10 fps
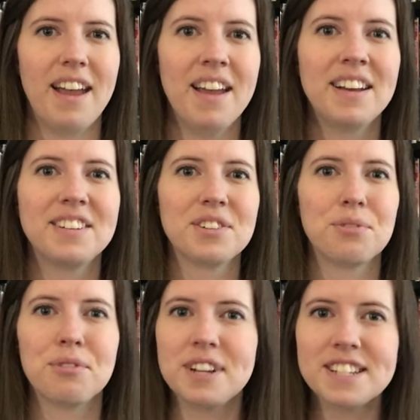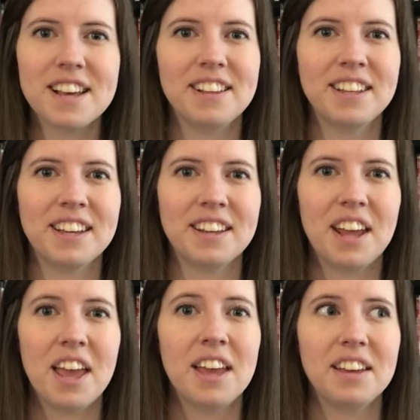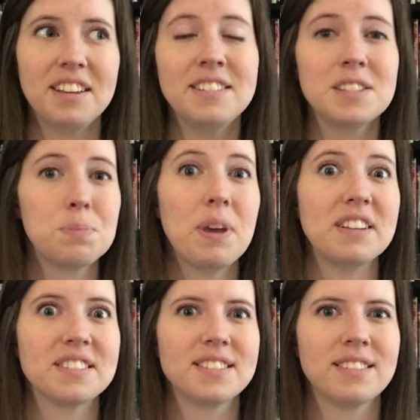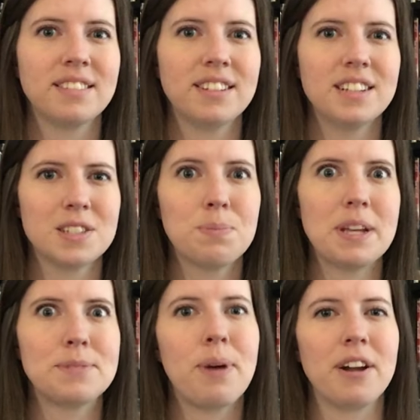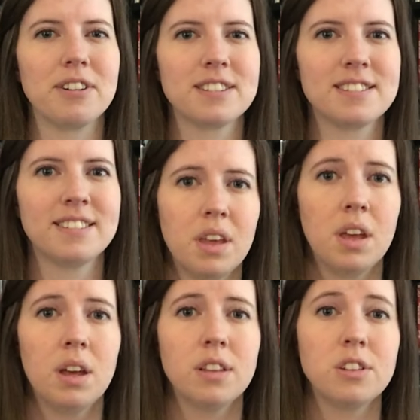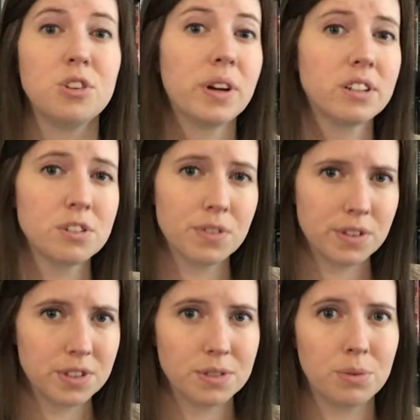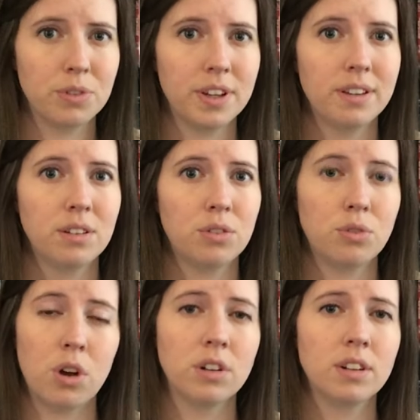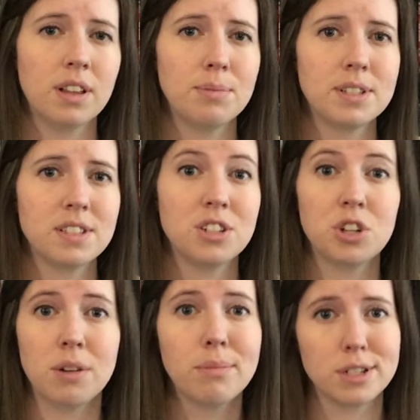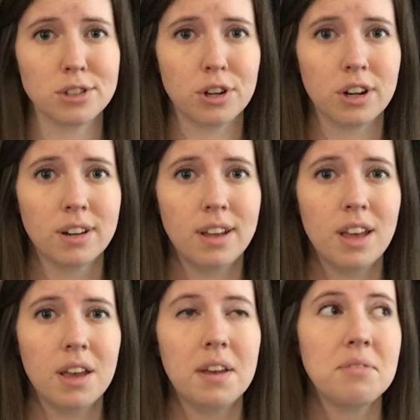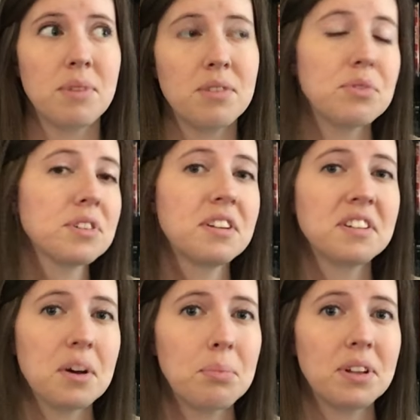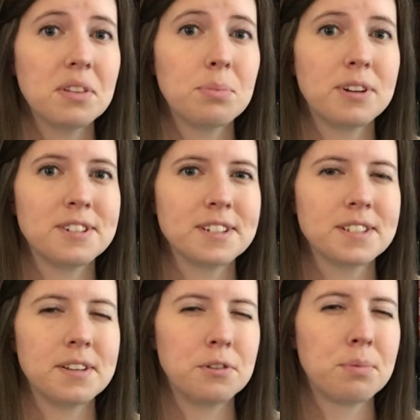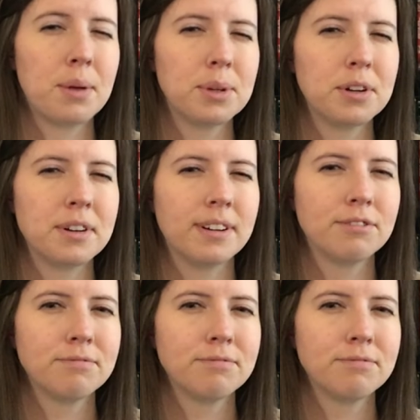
and retelling it in space. It's space pirates. The directors for this movie Ron Clements, and John Musker, have worked on a couple other projects that you've probably heard of,